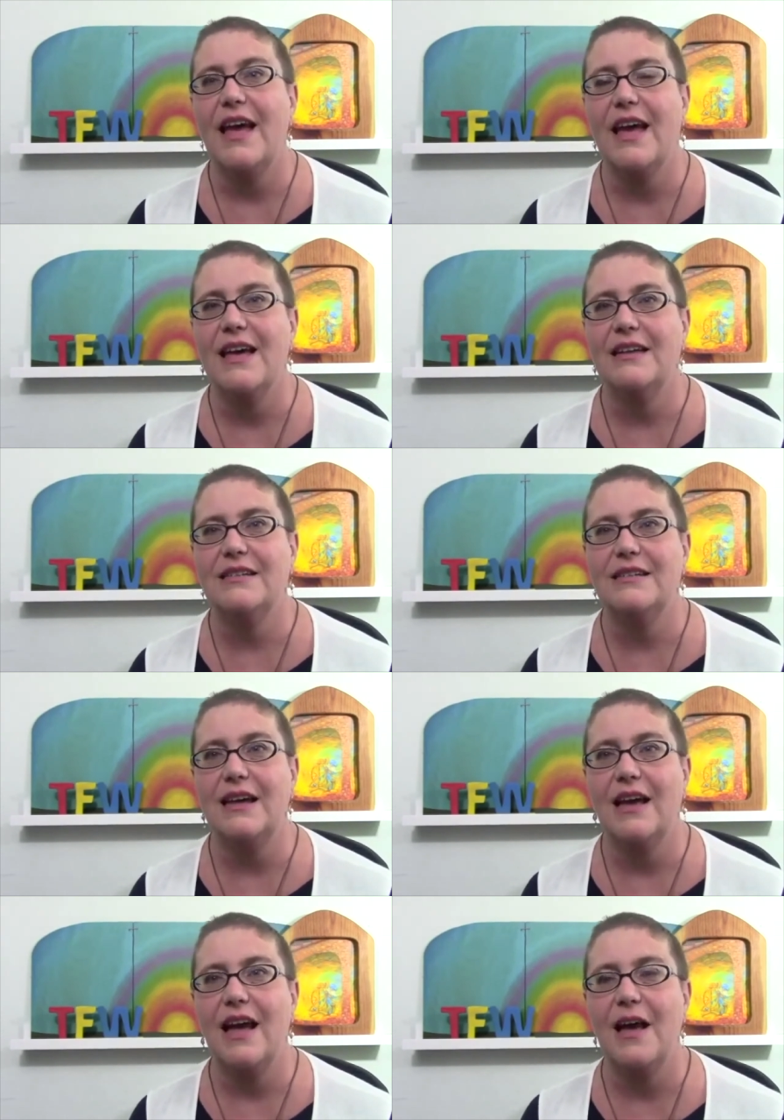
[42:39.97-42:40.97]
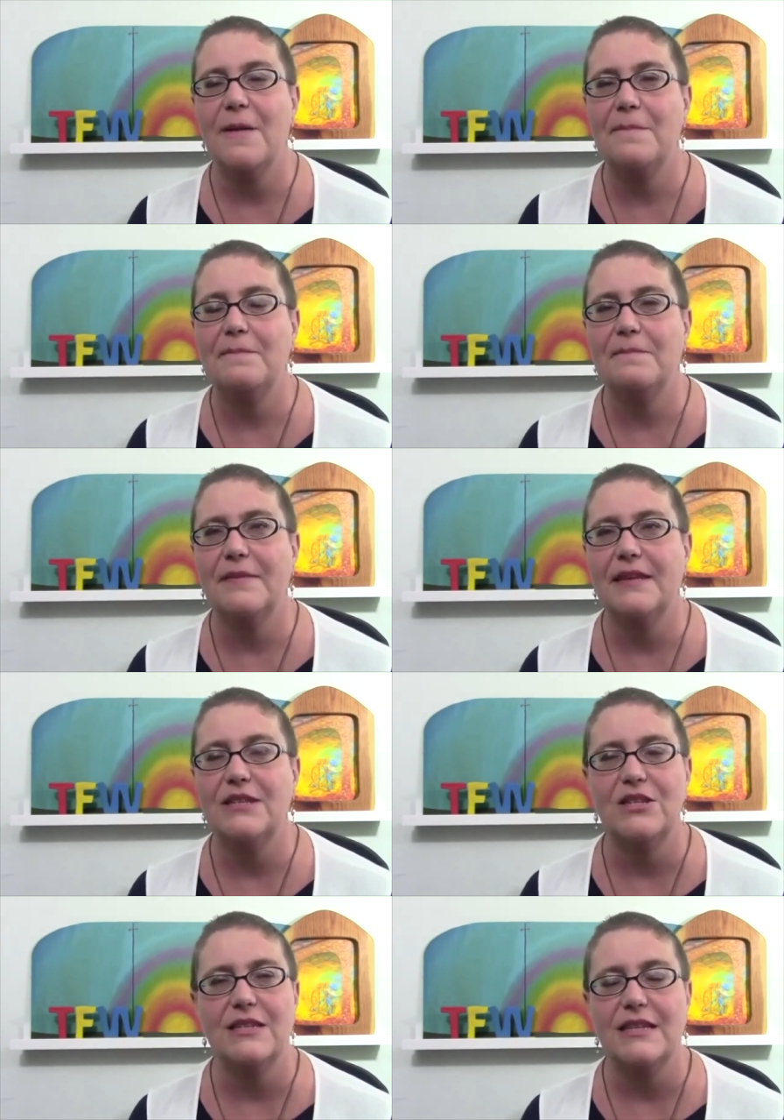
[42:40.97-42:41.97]
And um,
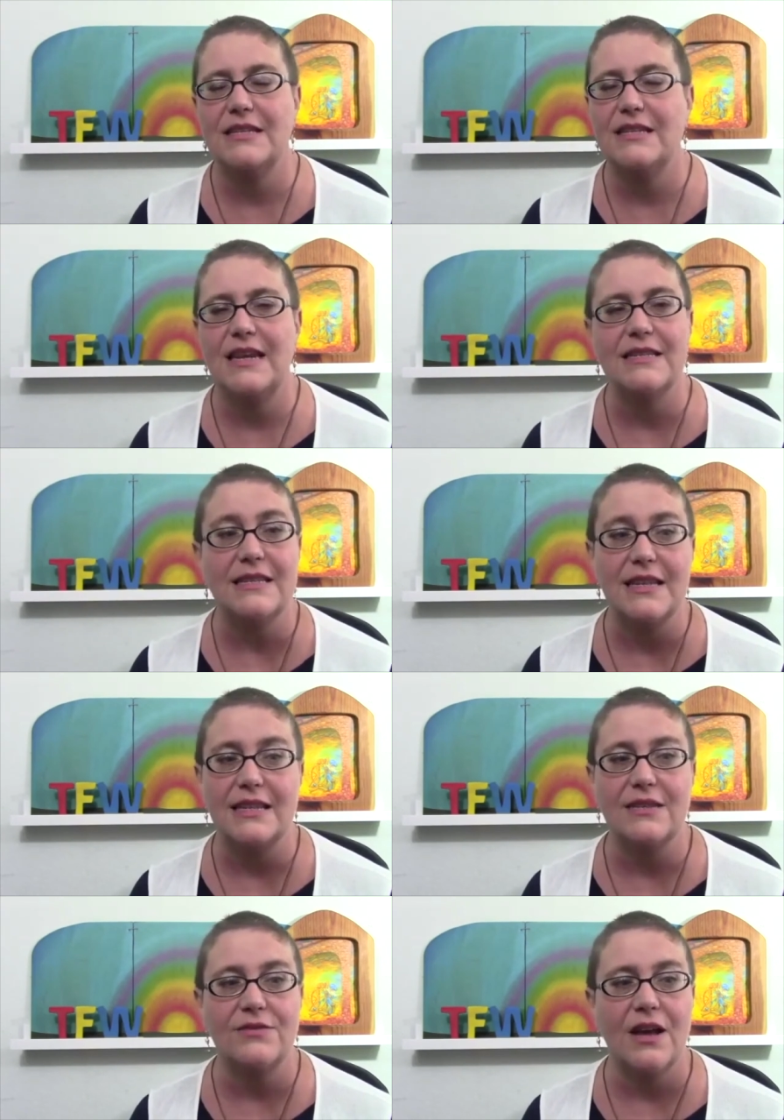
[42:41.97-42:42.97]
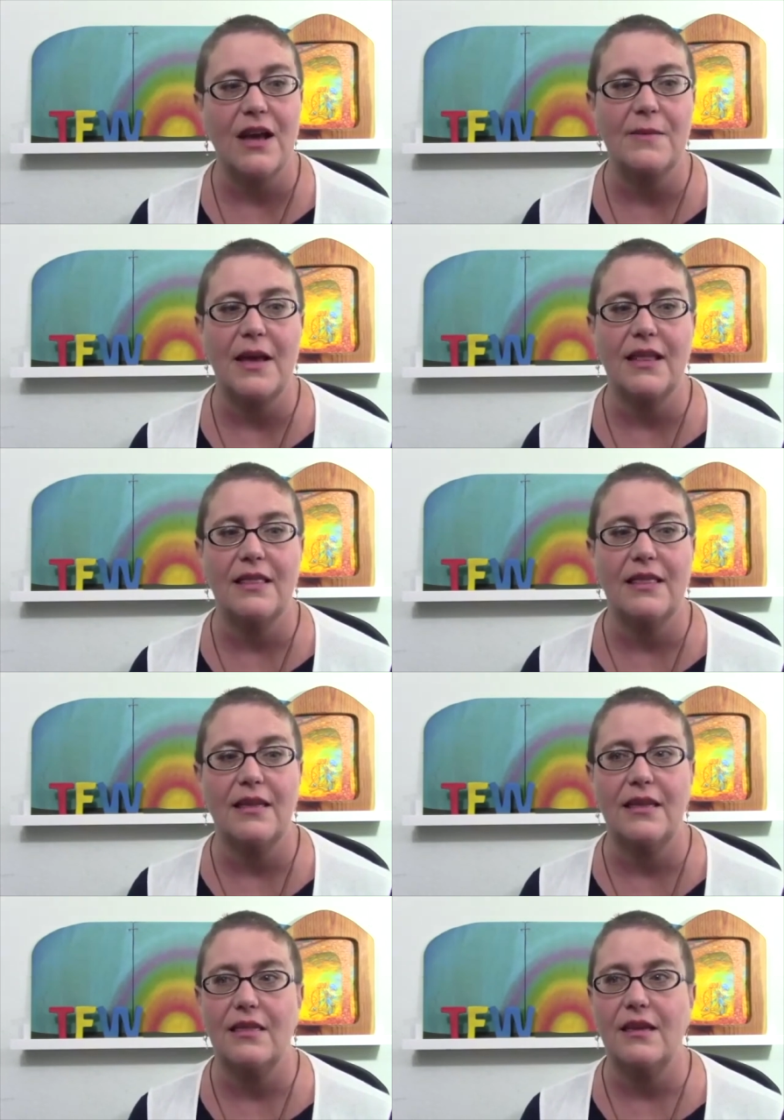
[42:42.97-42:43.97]
it just it stands the test of time, and
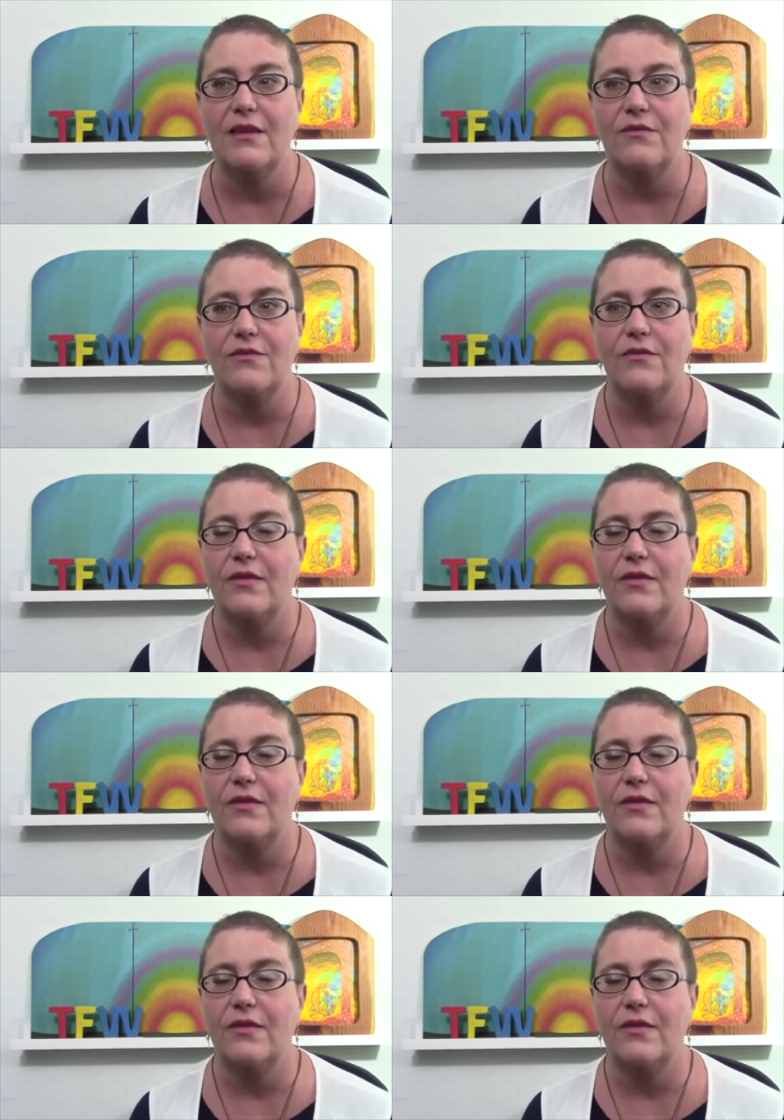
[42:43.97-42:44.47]
the the